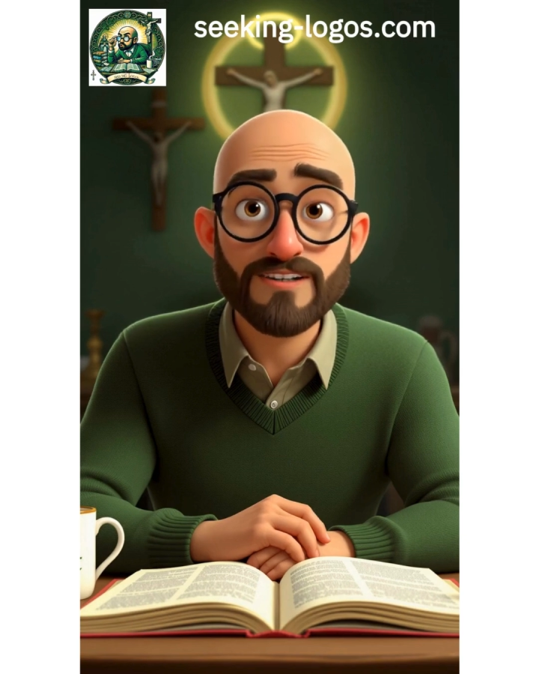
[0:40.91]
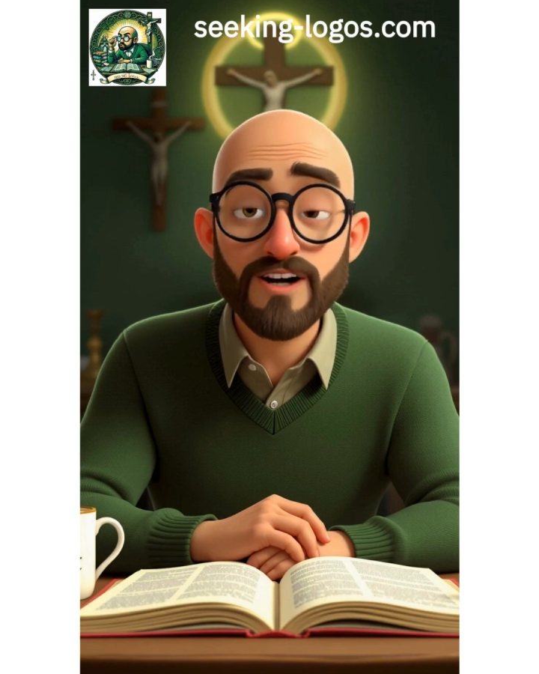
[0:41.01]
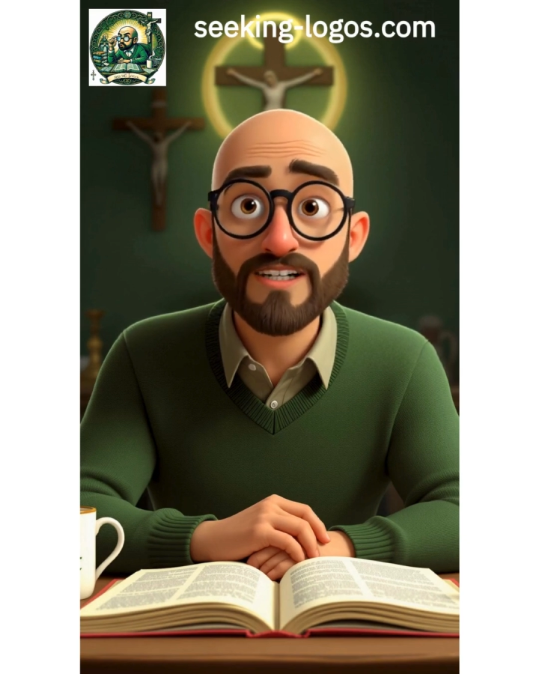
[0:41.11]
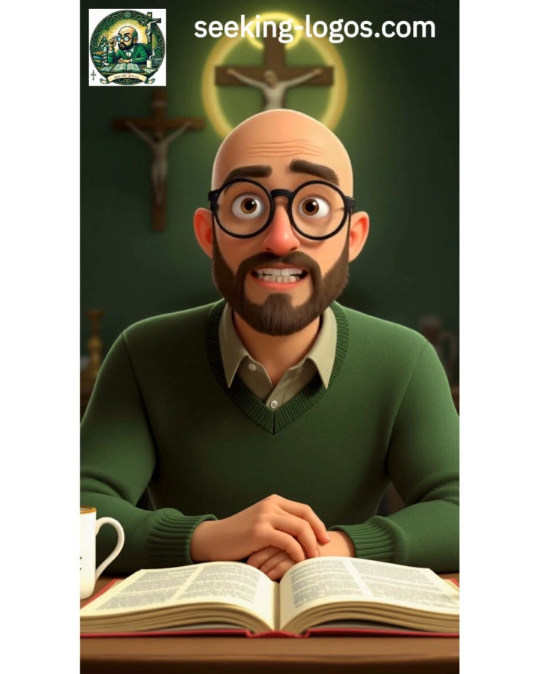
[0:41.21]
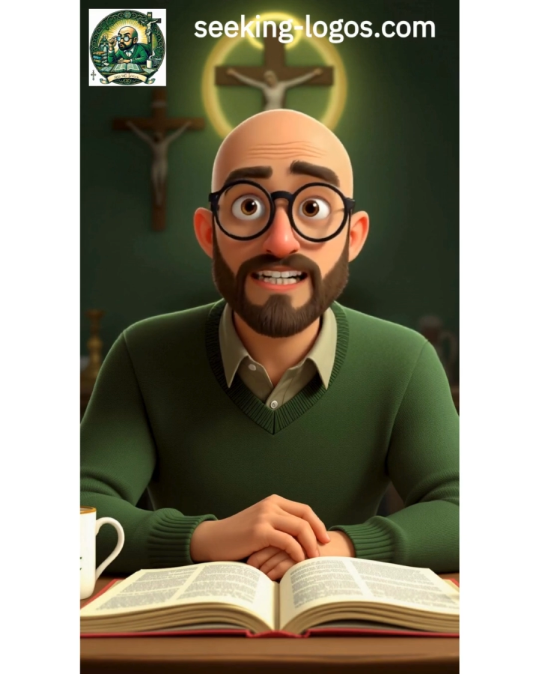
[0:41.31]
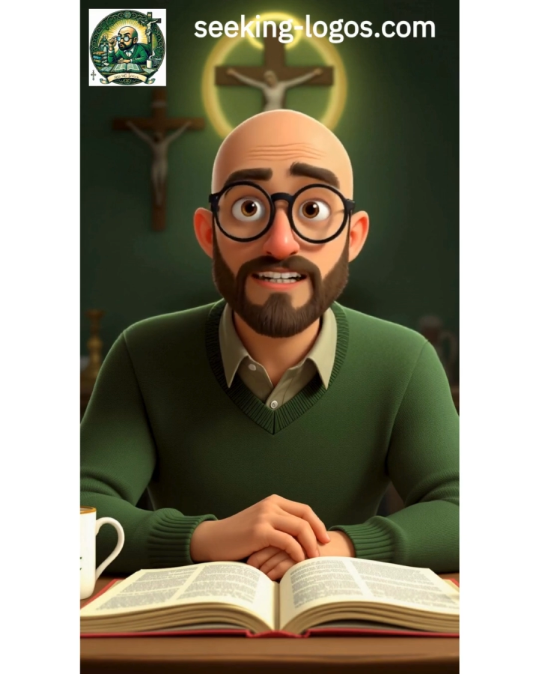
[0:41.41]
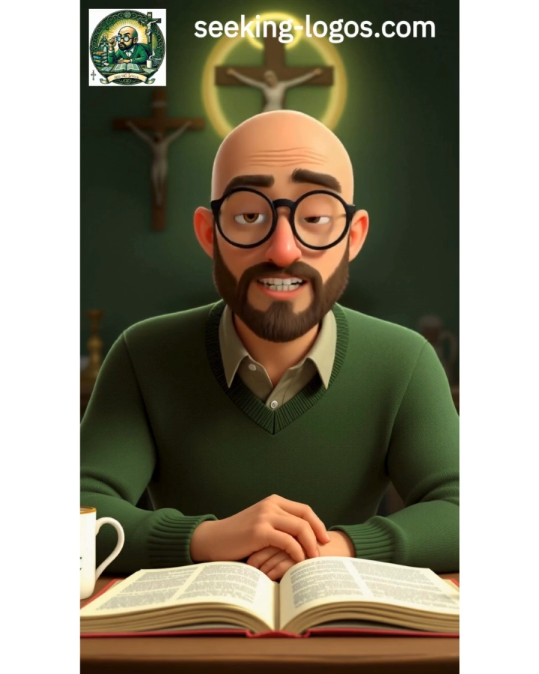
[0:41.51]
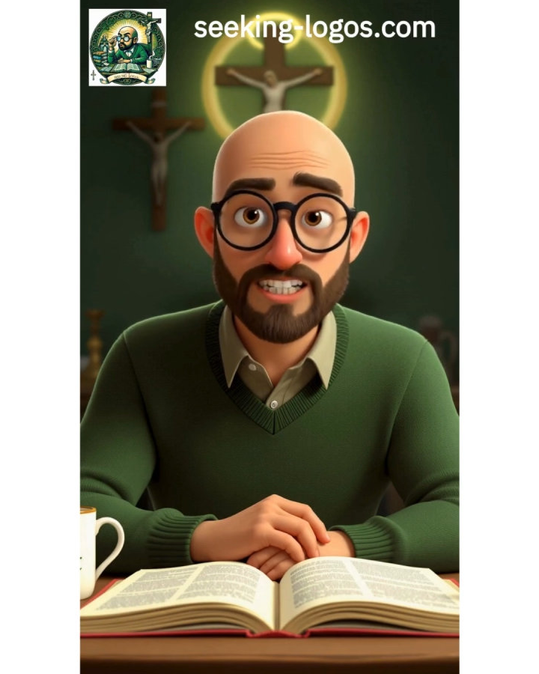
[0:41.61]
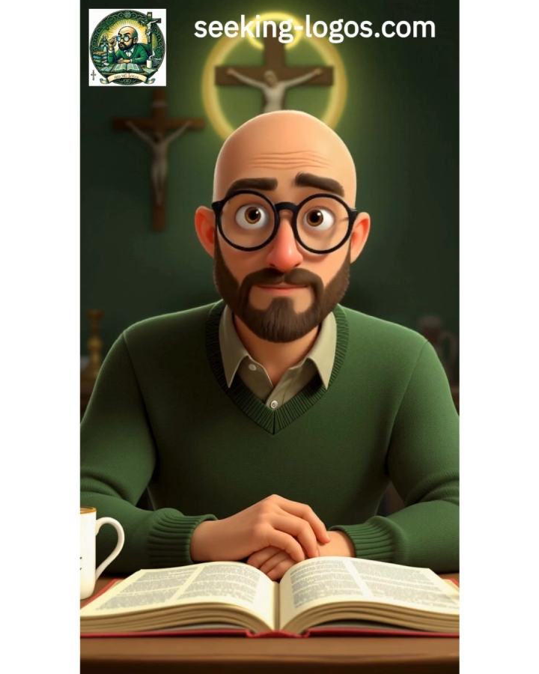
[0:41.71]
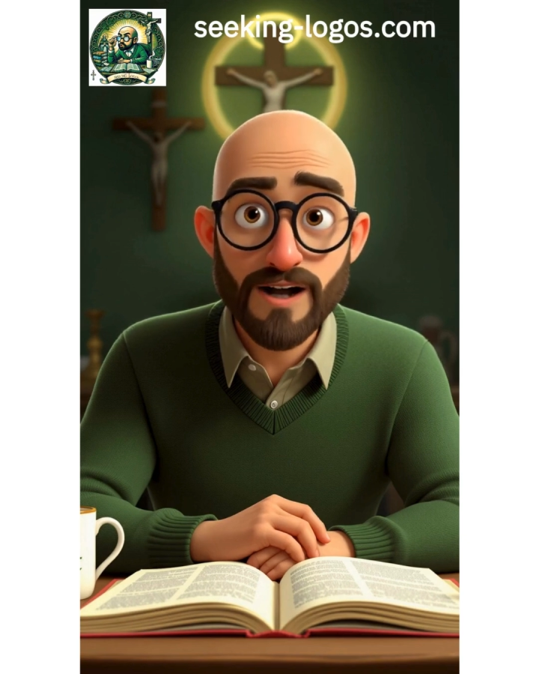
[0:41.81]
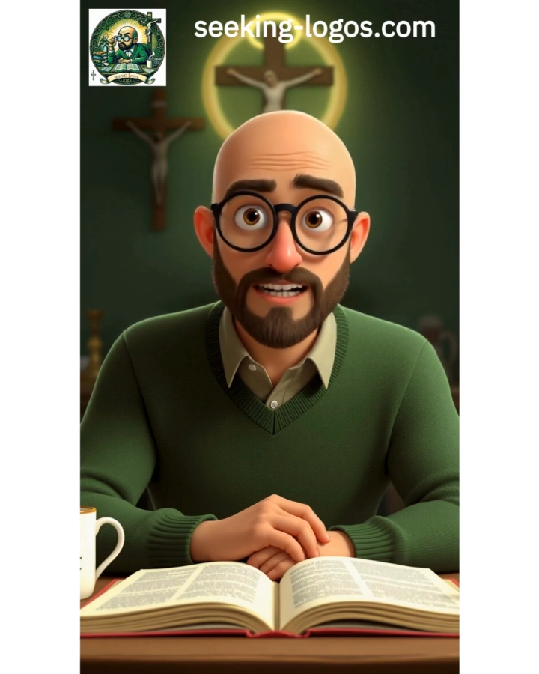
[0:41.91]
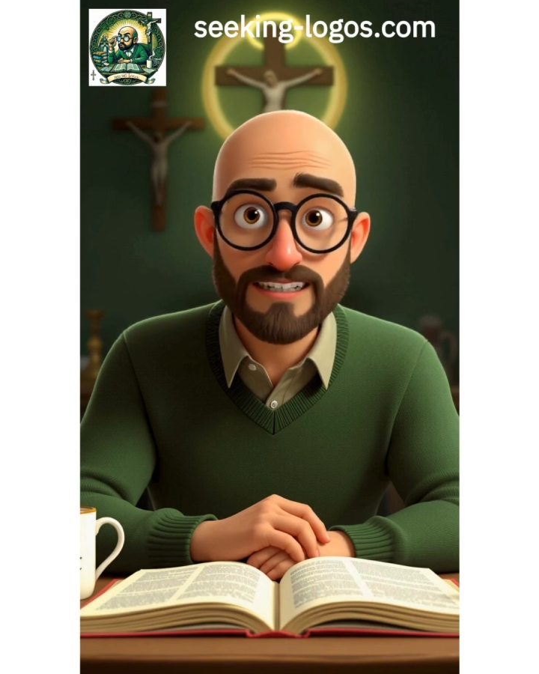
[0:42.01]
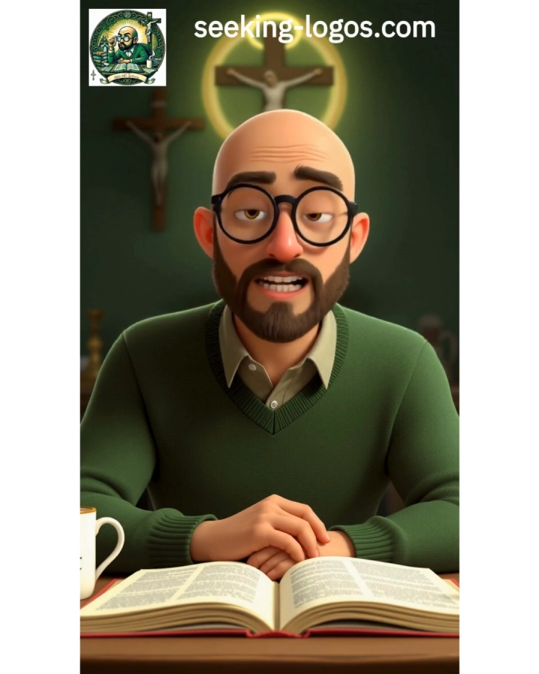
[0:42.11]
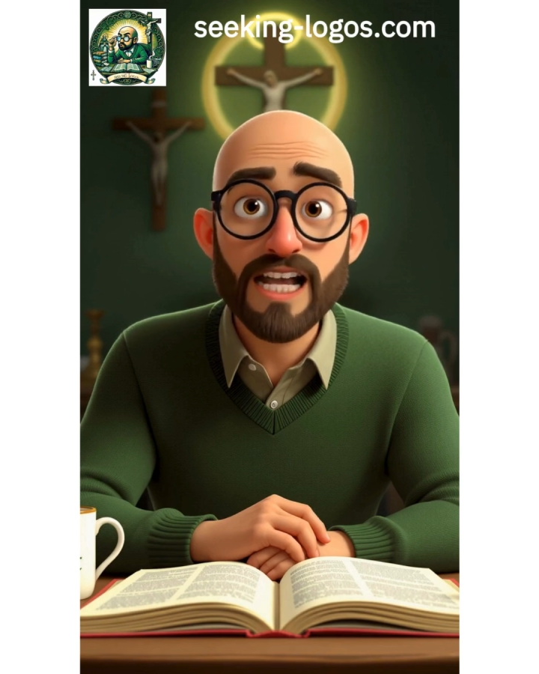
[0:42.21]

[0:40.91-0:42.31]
early years are sparse,